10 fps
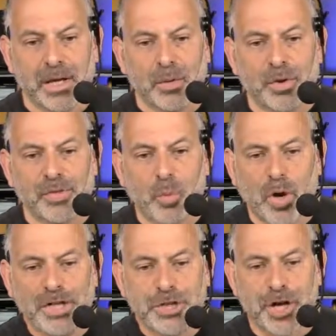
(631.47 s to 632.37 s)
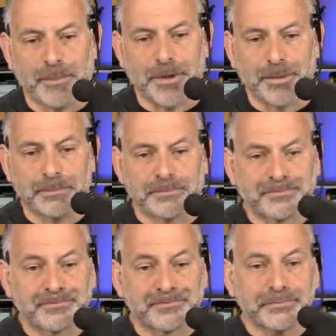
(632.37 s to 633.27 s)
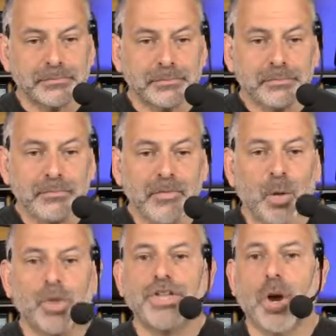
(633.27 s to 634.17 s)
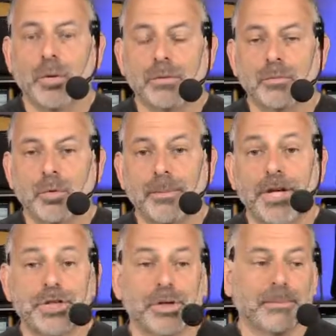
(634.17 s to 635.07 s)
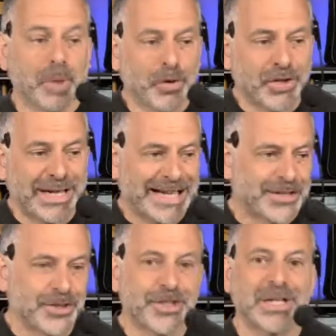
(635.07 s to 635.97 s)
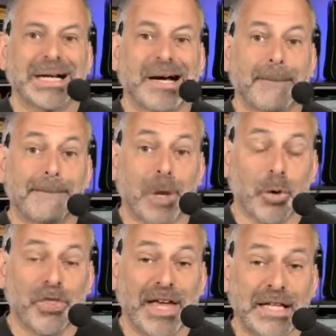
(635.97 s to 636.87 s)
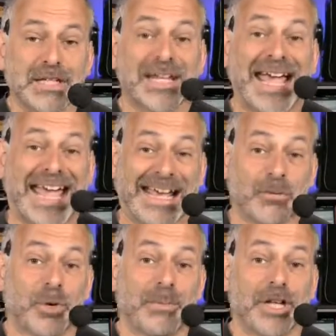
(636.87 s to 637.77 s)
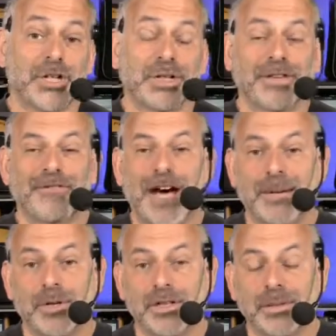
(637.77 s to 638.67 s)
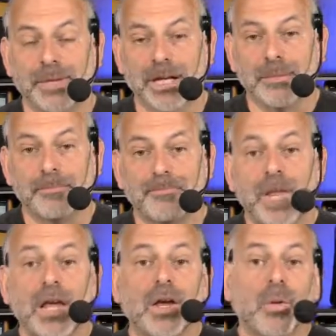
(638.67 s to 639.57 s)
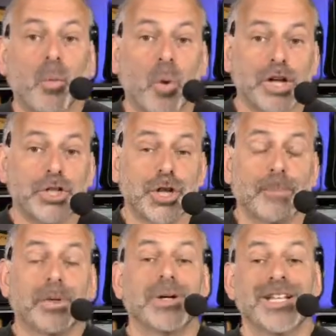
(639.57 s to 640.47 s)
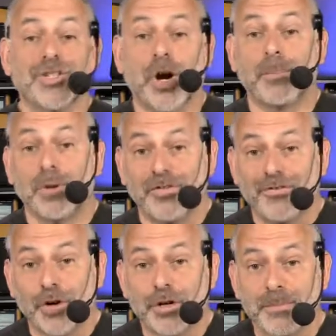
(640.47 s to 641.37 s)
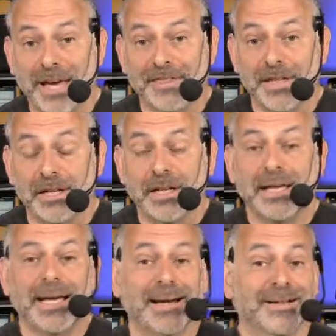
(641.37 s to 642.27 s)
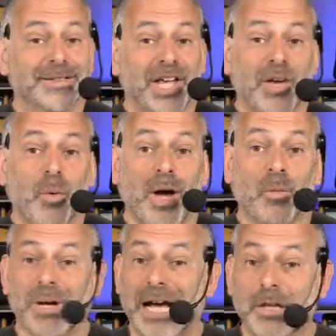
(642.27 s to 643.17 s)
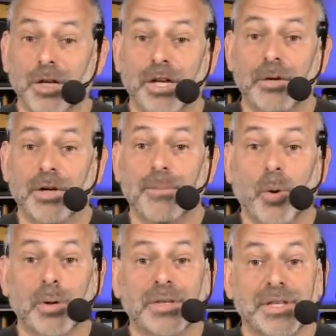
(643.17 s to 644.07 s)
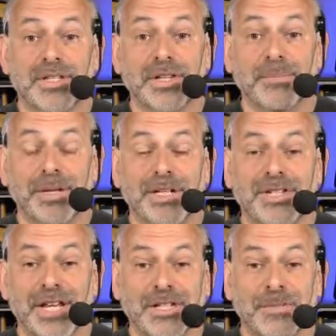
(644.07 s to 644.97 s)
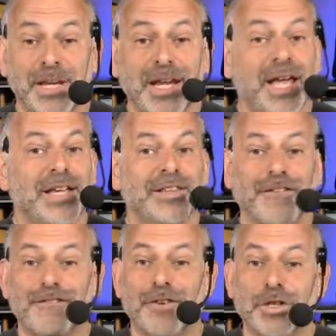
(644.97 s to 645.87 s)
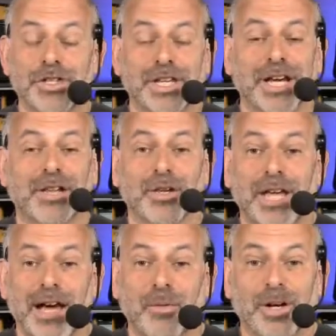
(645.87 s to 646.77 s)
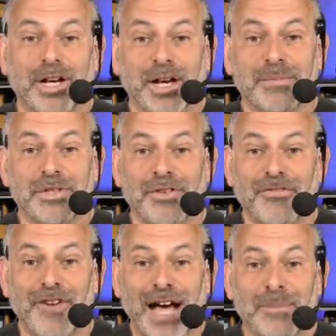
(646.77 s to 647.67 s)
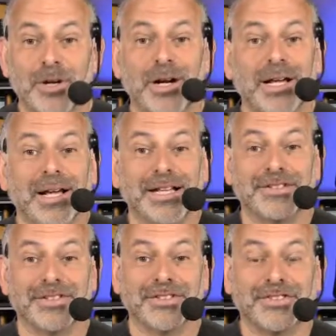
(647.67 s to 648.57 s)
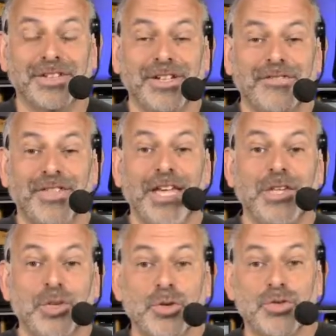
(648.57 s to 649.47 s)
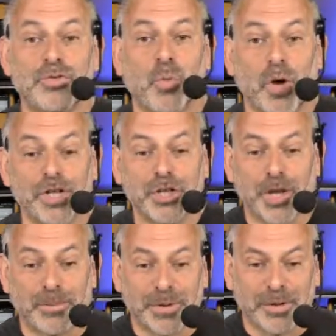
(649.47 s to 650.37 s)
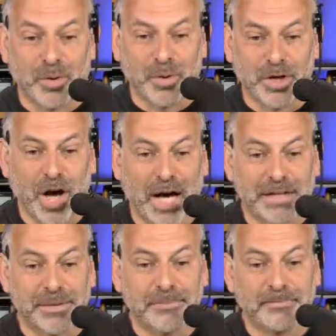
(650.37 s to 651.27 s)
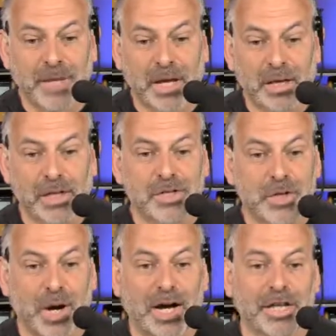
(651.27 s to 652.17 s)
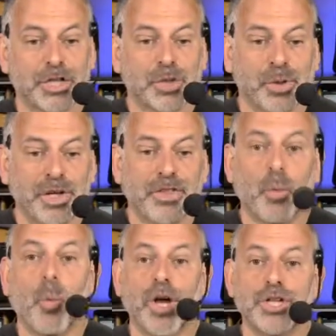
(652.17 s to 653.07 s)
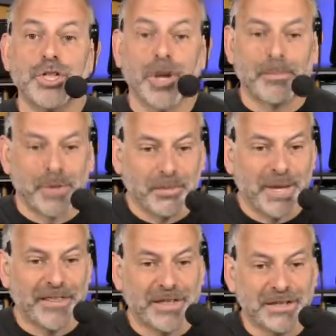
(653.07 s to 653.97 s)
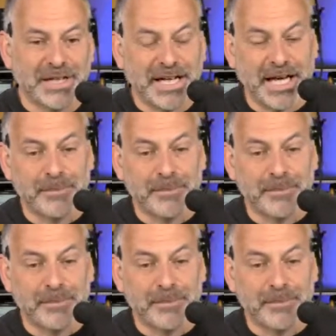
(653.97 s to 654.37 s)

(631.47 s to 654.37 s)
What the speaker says: With 1 jumper, we don't. We're measuring both connectors on both ends, and we're measuring the fiber in the middle. 1 jumper is our preferred method. And I'll tell you what, when I look at a report that somebody sends me, the first thing I look at when it comes to fiber is to see if they used 1 jumper or not. So I'm going to show you the 1 jumper method today.